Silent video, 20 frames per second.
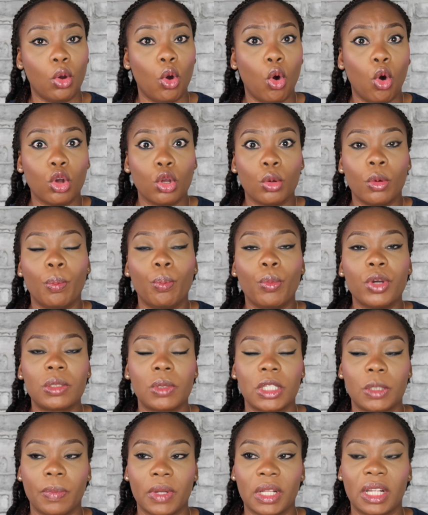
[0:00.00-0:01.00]
or most
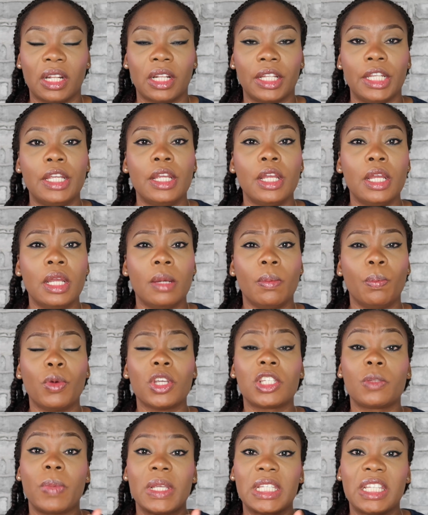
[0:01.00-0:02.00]

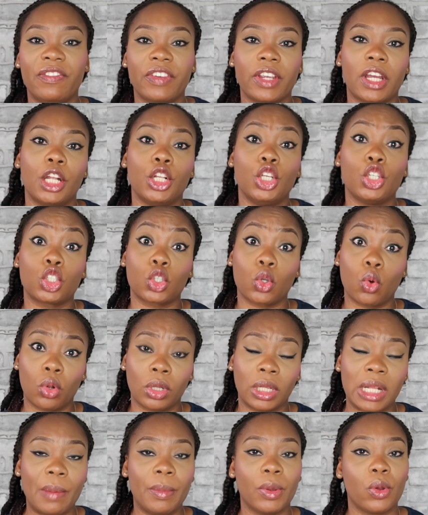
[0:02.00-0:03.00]
specifically Scotland,